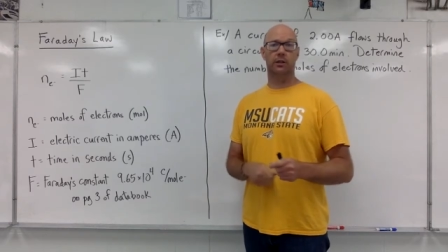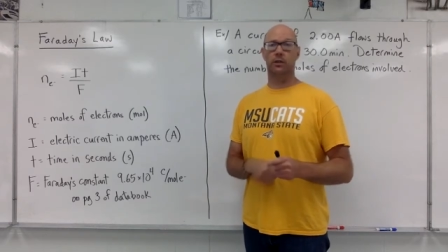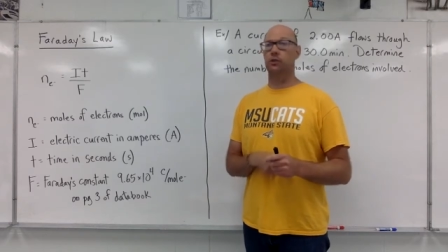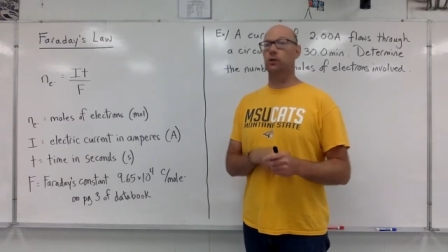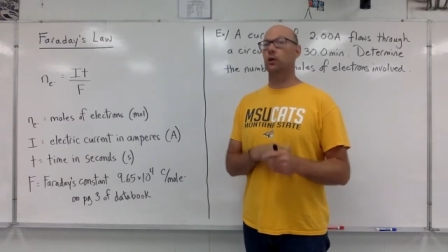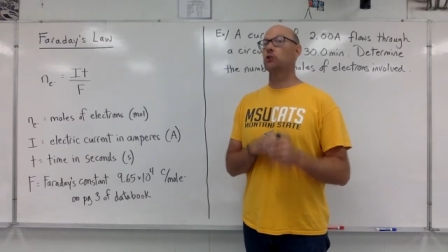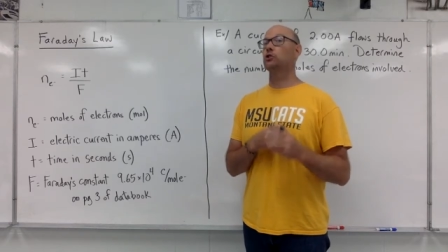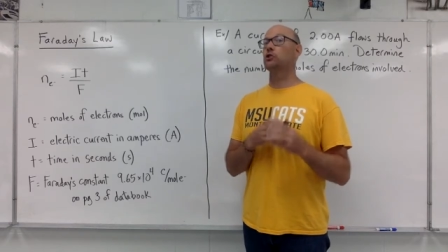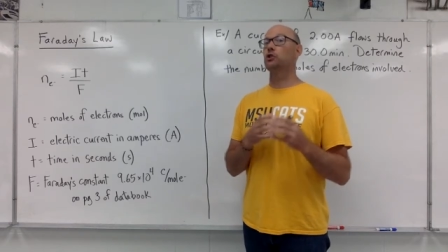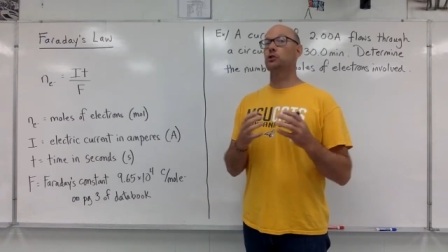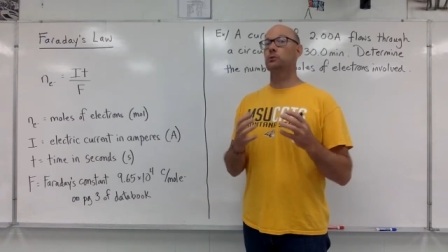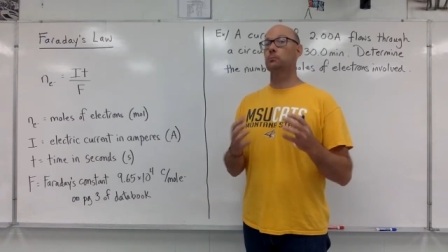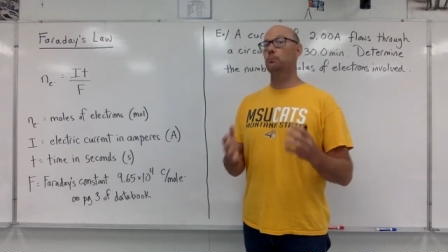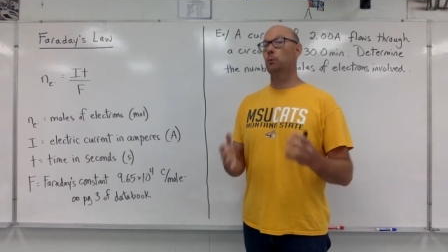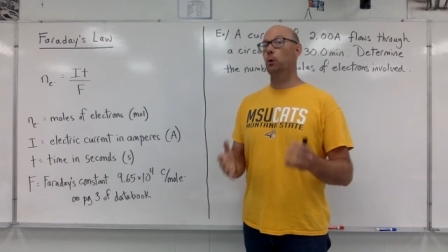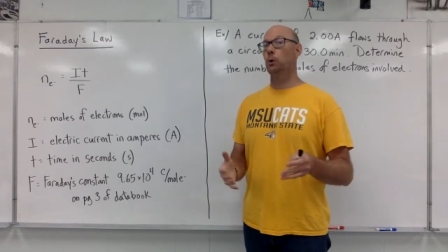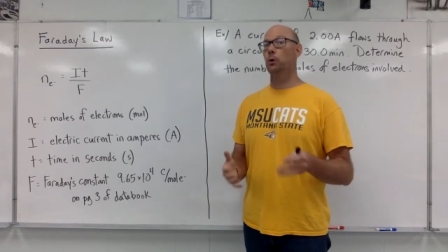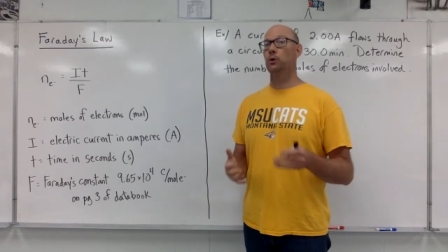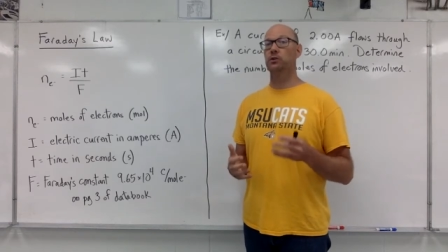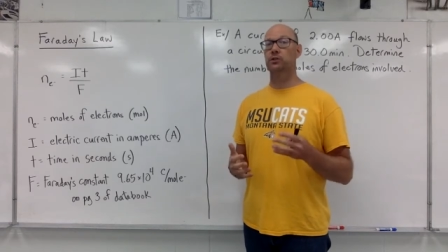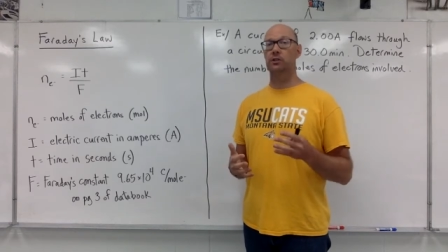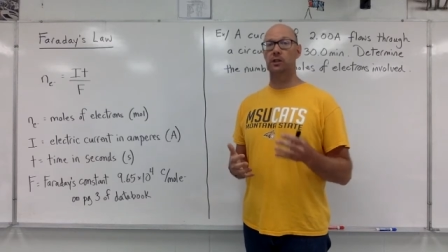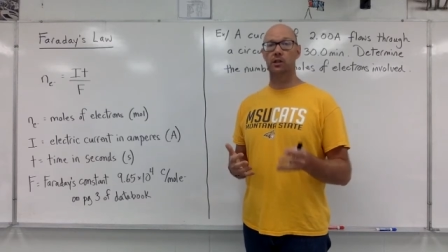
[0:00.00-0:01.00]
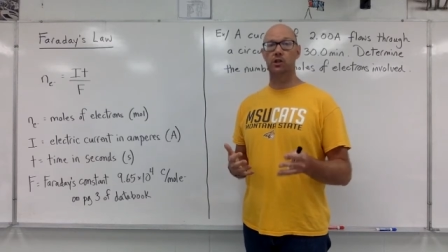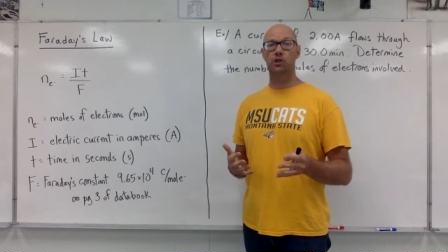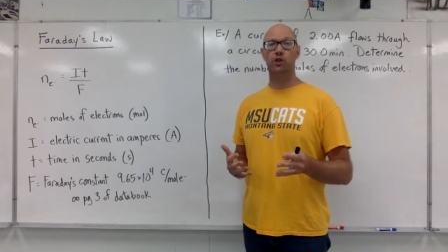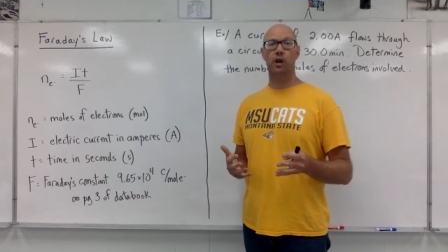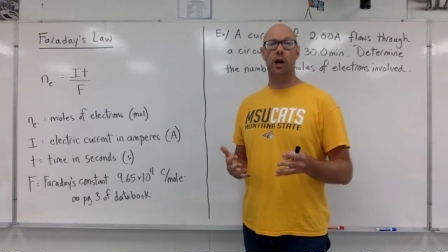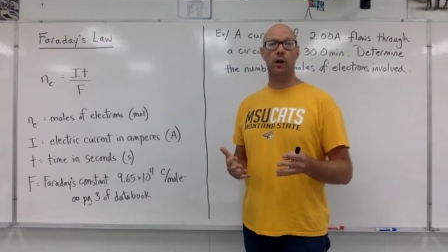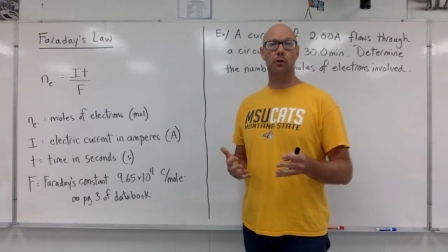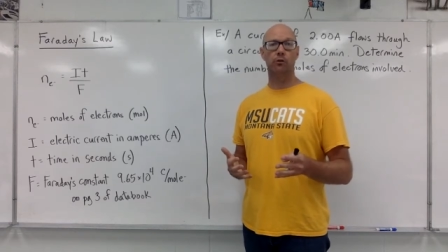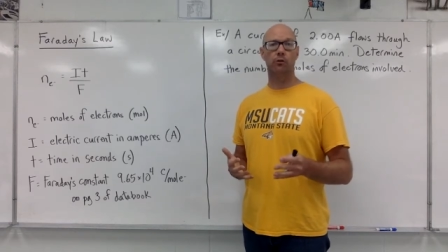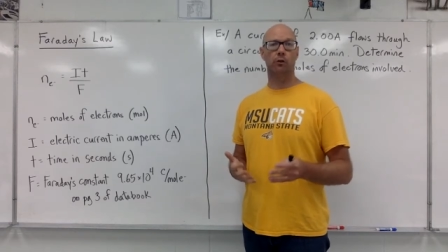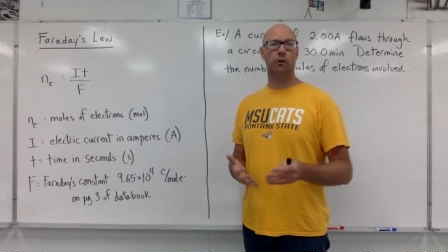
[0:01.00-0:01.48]
It's not just moles in
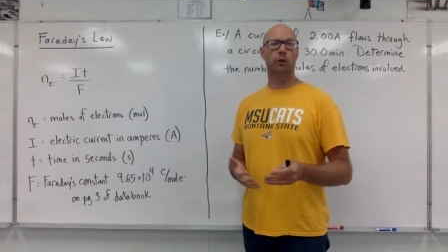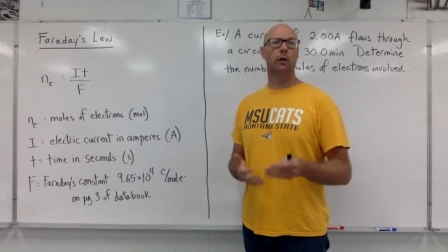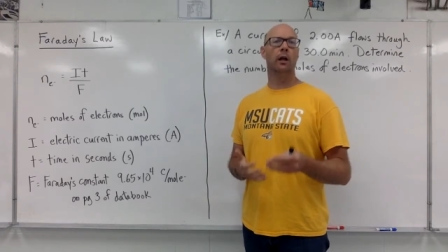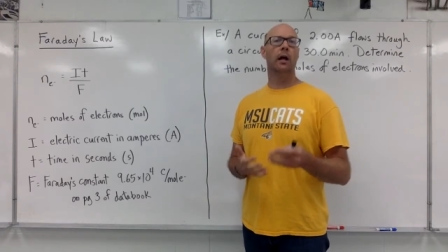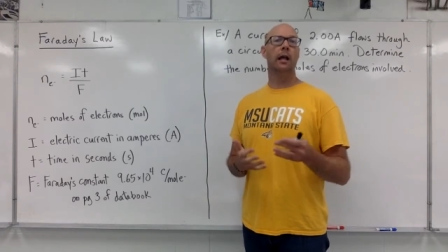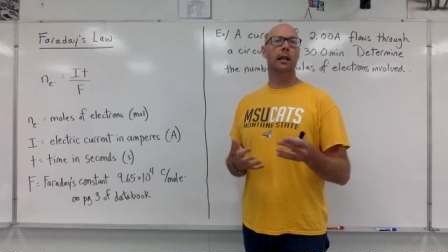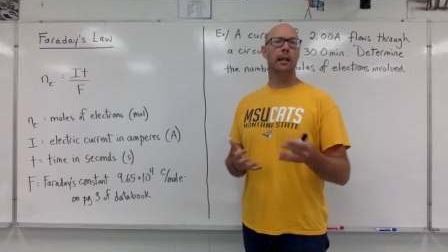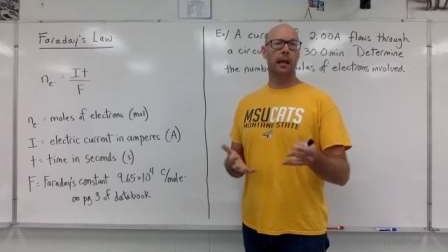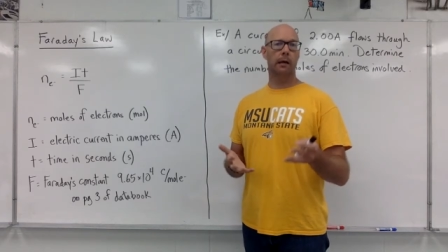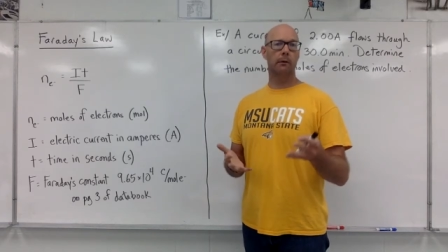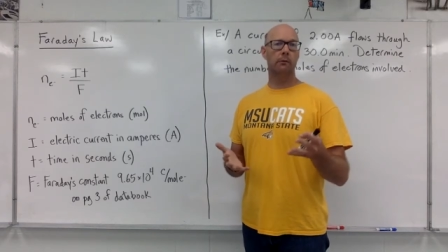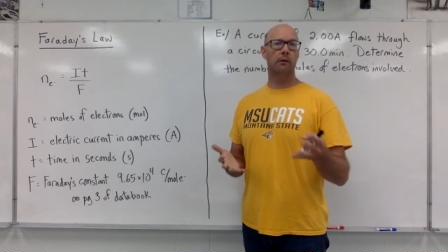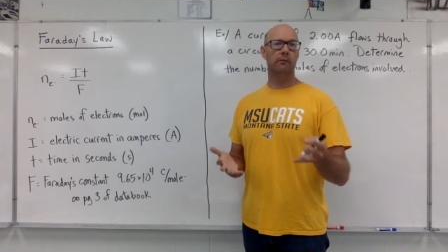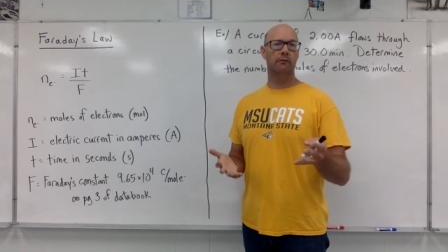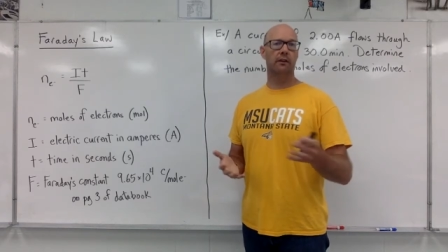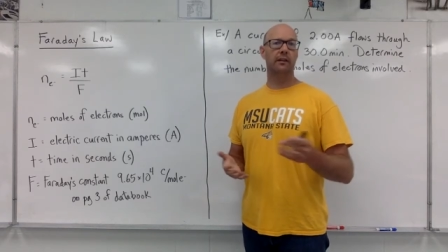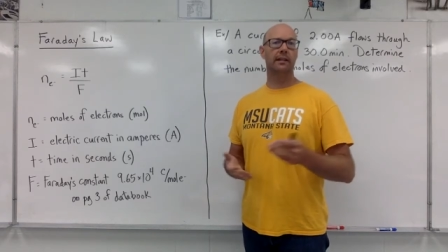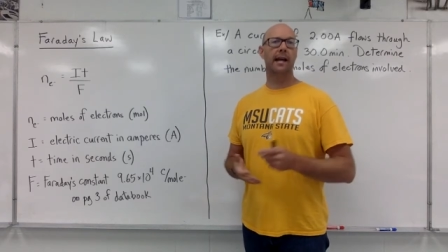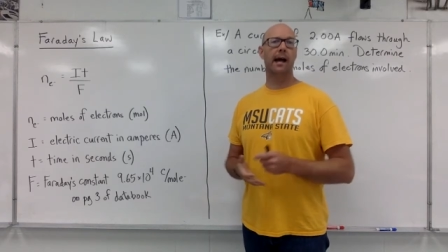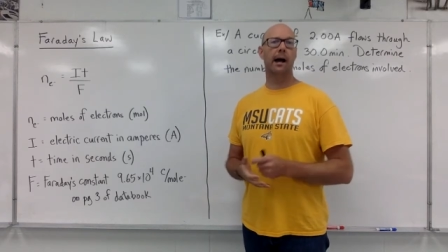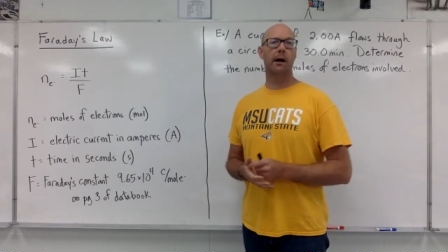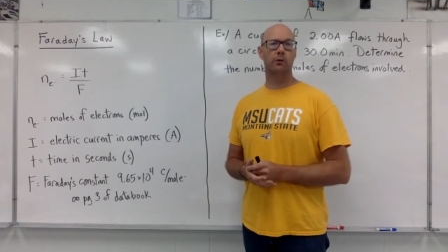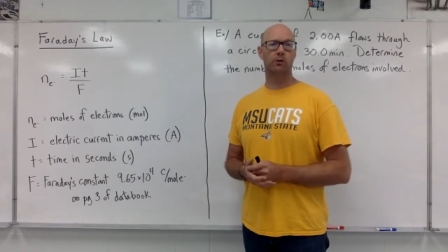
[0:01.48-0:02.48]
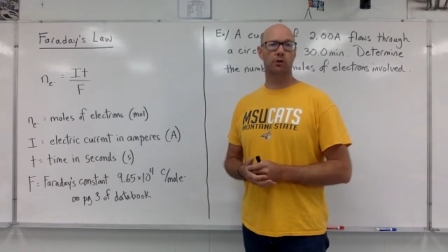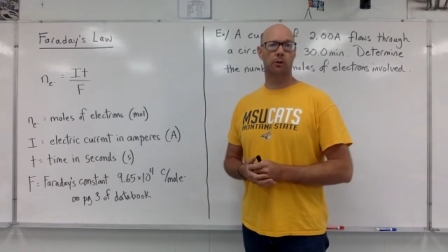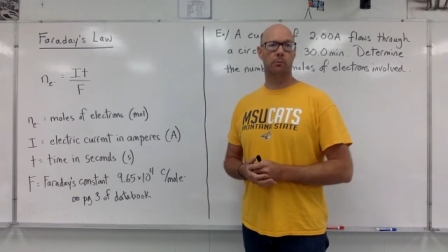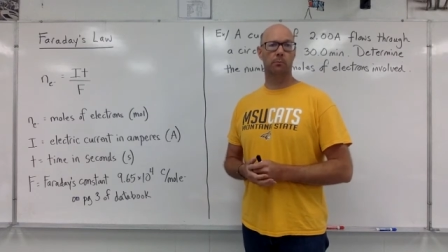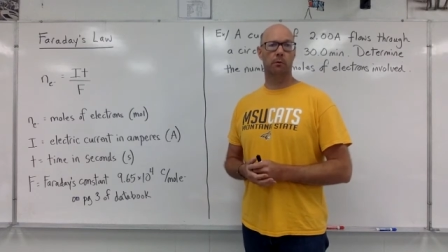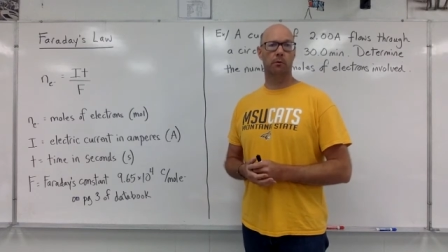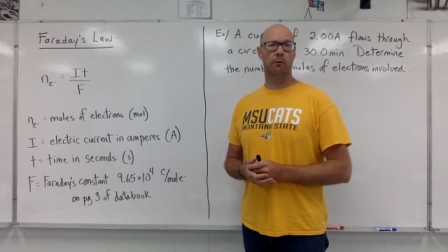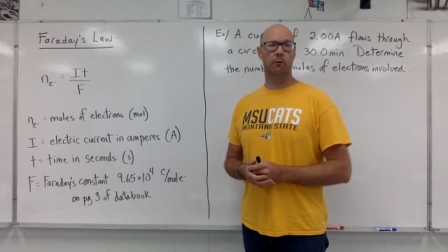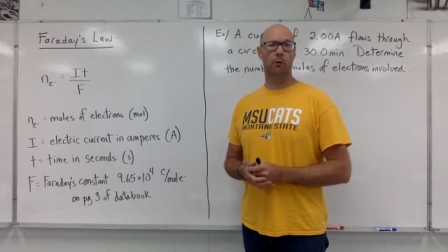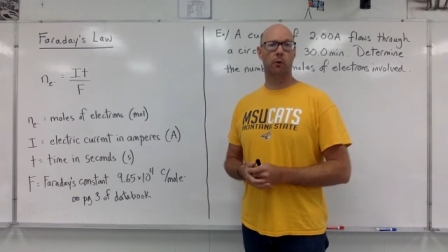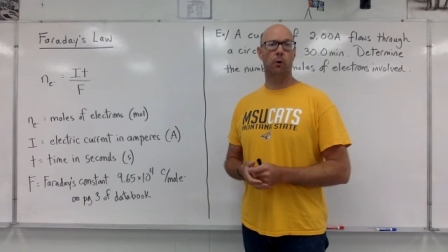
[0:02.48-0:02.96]
general like we've encountered
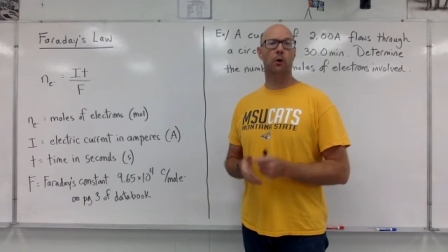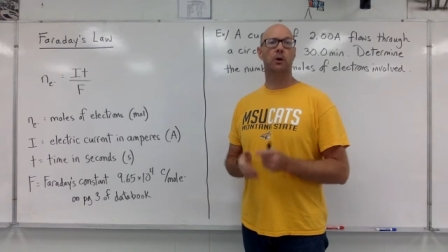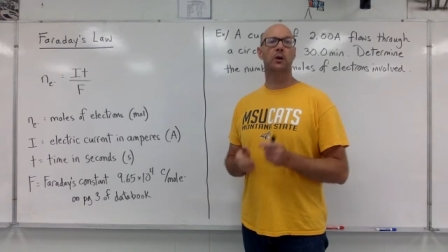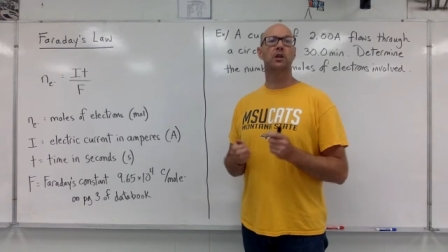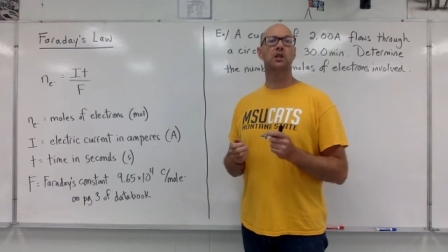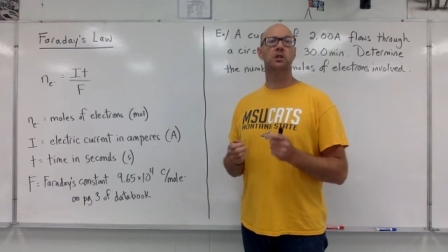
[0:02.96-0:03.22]
before,